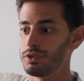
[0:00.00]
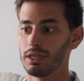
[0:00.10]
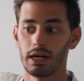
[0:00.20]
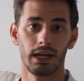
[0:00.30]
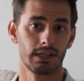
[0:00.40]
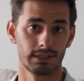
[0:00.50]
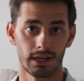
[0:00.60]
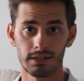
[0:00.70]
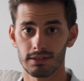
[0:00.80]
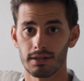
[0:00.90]
didn't
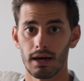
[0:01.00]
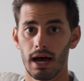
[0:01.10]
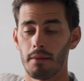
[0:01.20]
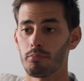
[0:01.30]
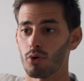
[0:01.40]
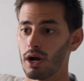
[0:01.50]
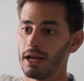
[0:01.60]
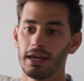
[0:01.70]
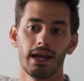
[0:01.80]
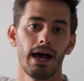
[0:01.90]
exist.
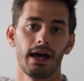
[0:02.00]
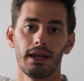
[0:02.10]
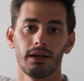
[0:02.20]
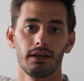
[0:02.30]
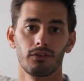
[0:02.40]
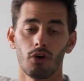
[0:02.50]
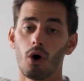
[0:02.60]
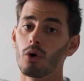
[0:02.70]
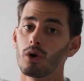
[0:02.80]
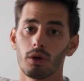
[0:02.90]
Brian had his
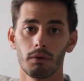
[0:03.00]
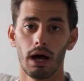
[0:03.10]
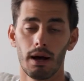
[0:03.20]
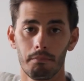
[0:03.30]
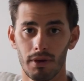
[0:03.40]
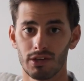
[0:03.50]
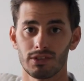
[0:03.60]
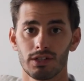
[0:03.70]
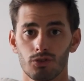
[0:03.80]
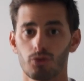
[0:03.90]
own
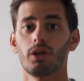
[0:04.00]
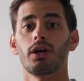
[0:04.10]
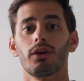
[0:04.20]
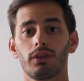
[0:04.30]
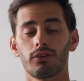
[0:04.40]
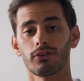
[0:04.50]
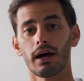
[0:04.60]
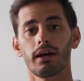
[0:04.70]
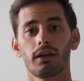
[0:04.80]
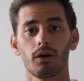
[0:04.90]
business running on the
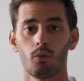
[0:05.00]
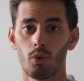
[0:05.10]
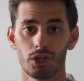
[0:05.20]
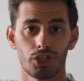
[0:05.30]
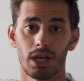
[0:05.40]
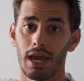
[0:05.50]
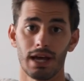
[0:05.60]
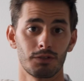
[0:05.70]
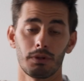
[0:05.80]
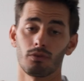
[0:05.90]
side, which he
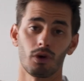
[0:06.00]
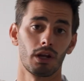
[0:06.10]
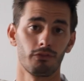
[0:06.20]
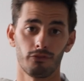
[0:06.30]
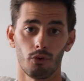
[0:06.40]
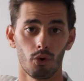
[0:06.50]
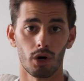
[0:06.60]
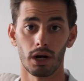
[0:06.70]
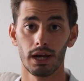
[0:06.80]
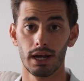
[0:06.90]
has been running
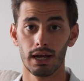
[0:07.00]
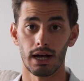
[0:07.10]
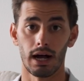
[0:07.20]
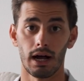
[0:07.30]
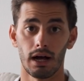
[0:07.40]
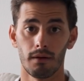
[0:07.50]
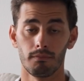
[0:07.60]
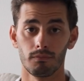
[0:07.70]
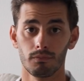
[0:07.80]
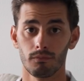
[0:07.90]
for,
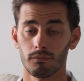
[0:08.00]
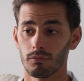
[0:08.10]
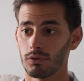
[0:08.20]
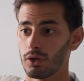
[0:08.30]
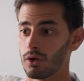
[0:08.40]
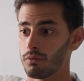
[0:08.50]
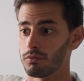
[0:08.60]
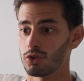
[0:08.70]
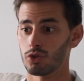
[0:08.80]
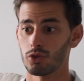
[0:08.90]
2
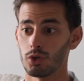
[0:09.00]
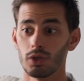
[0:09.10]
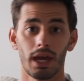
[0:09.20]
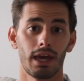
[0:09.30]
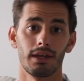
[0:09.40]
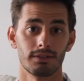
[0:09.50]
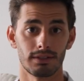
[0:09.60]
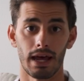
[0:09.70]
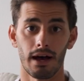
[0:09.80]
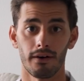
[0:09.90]
decades
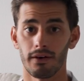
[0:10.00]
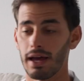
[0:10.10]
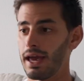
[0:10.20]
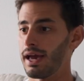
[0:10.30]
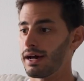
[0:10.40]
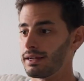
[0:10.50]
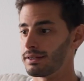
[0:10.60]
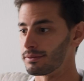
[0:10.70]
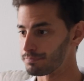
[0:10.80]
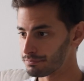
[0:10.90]
now. And